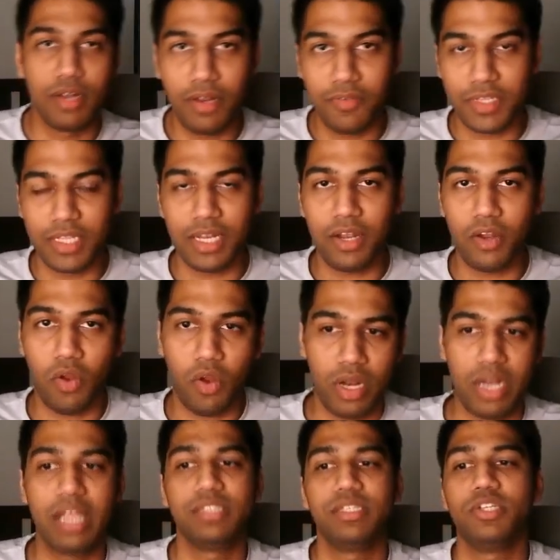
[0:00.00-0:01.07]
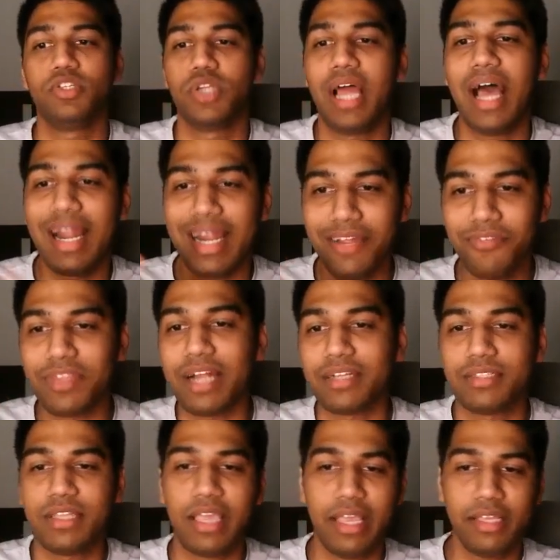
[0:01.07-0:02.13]
within an organization. And if that's
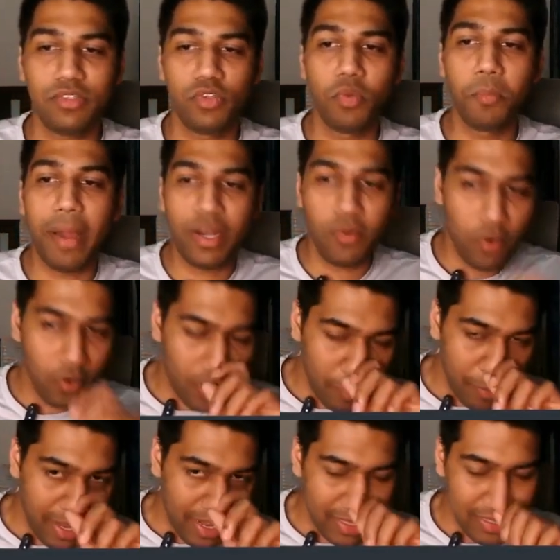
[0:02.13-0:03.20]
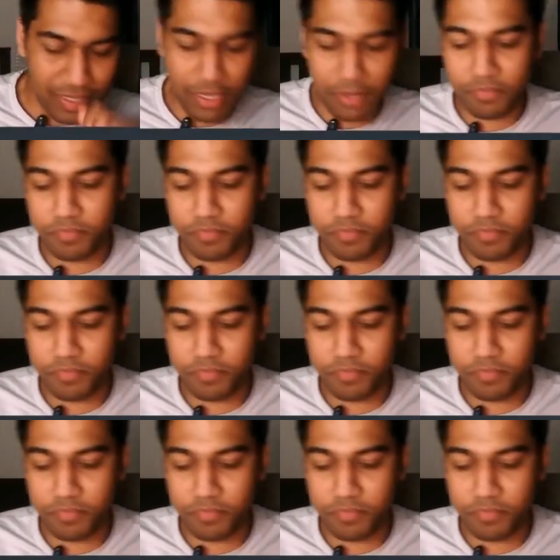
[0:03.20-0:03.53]
the case, you might want to come here and say,